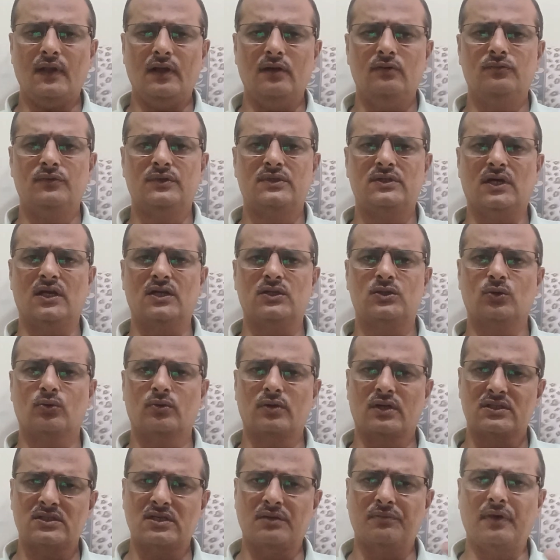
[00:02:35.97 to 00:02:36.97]
which are
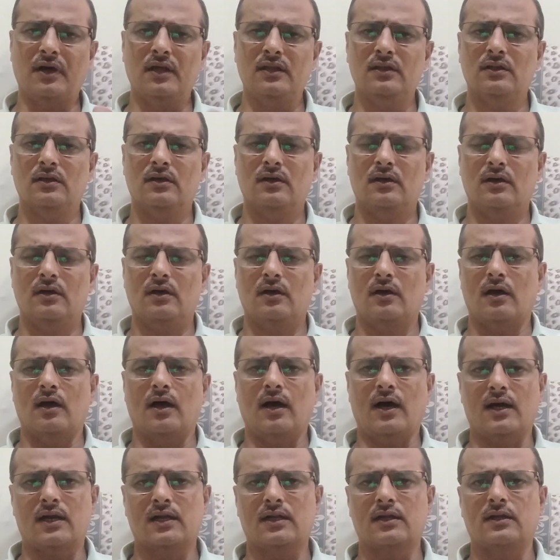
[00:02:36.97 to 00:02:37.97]
Shukra Saman,
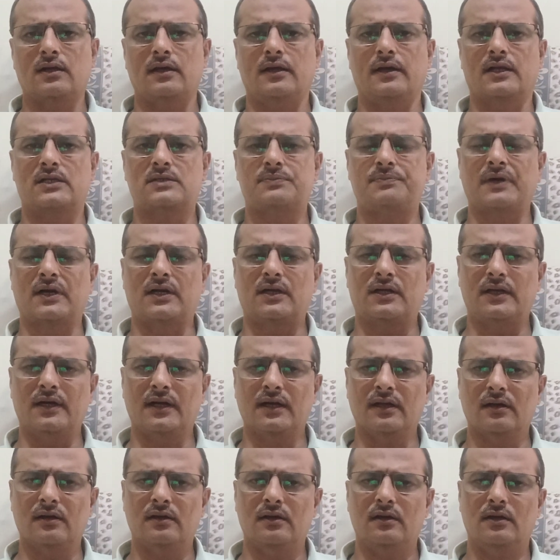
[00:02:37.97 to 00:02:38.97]
are
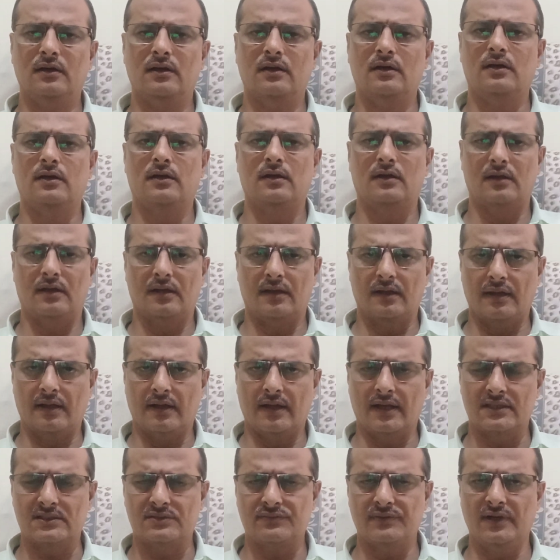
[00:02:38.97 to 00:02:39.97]
expected,
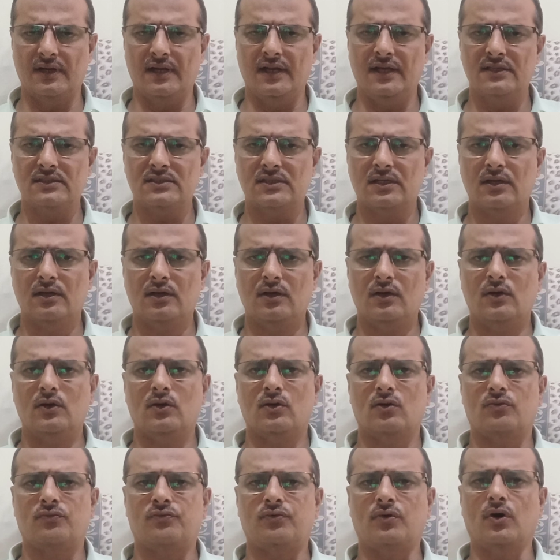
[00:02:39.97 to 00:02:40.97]
as well as
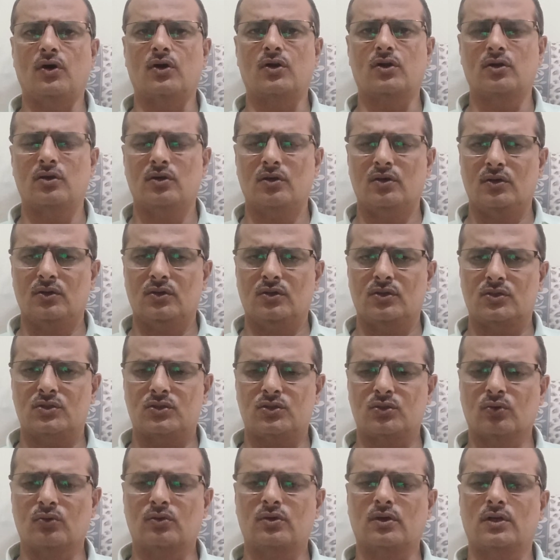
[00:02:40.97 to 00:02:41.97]
for
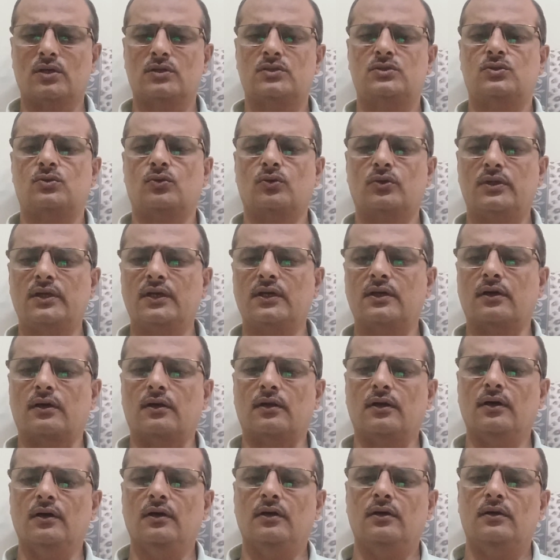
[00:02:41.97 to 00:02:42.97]
Shukra
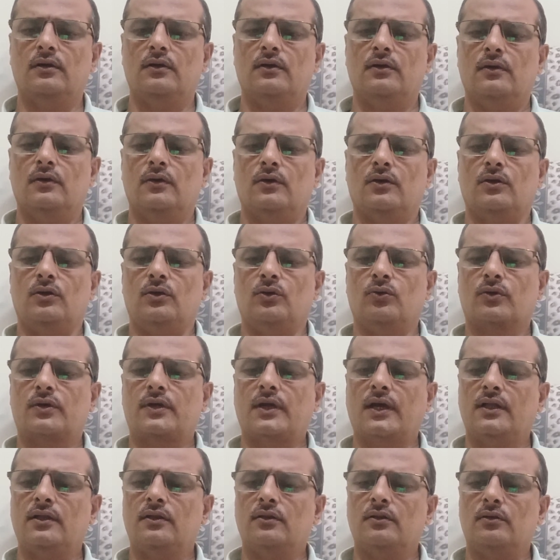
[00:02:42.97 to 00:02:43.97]
Strutikara, you
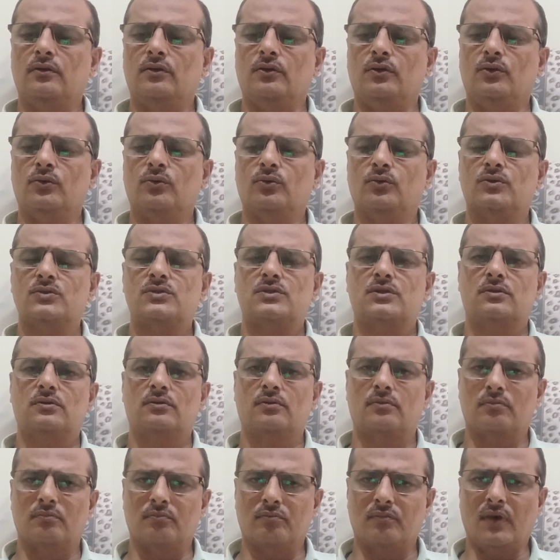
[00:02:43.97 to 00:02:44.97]
can use
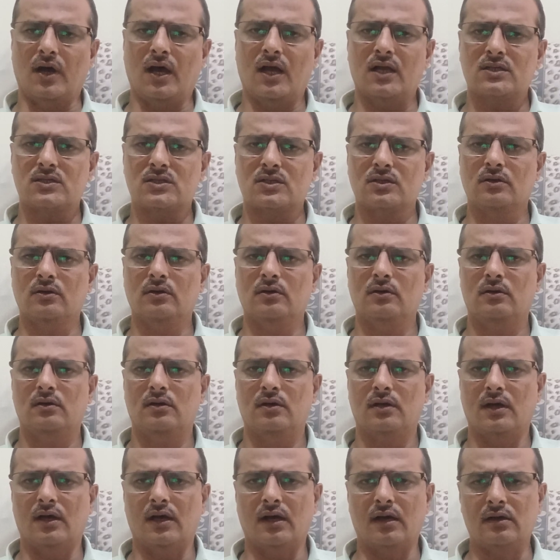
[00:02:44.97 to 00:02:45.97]
Masha
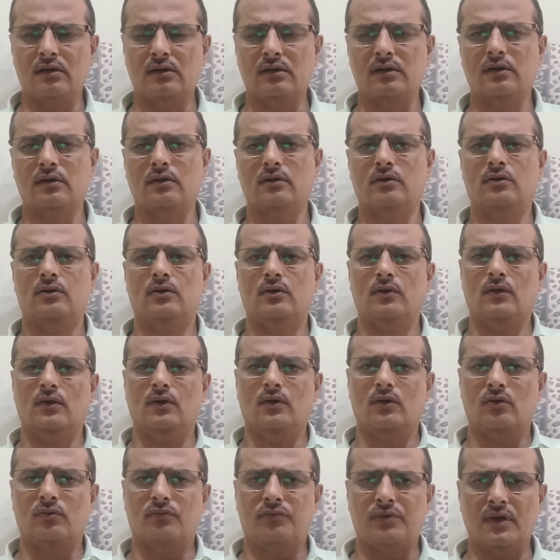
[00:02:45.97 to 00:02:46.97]
and
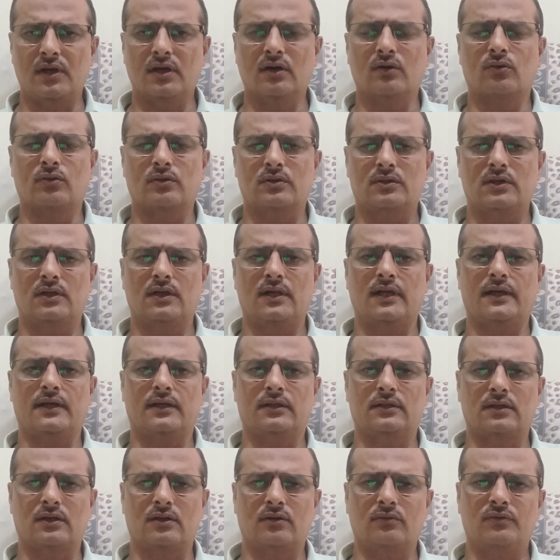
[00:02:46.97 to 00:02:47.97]
Falagruta
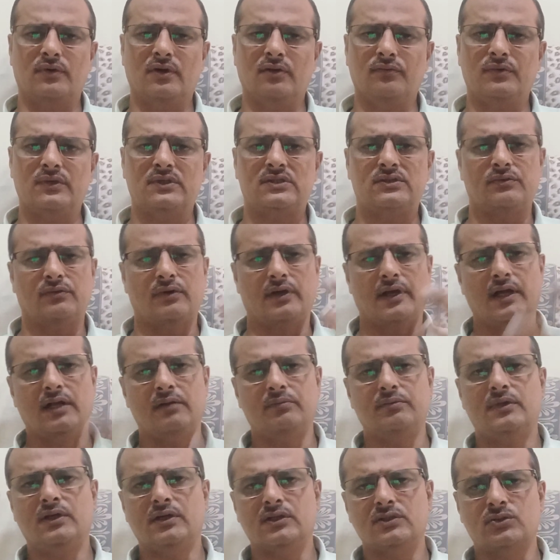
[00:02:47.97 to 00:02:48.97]
like dravya which
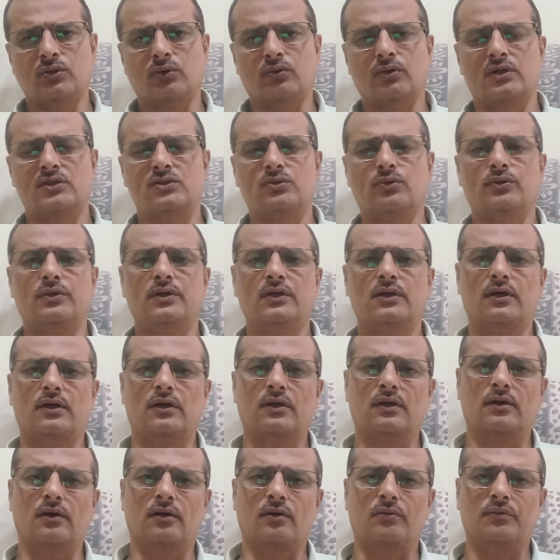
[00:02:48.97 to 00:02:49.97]
help the Shukra
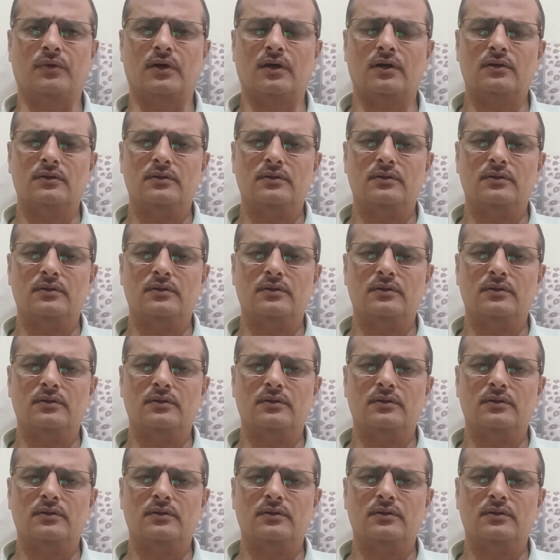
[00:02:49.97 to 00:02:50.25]
Strutikara karma.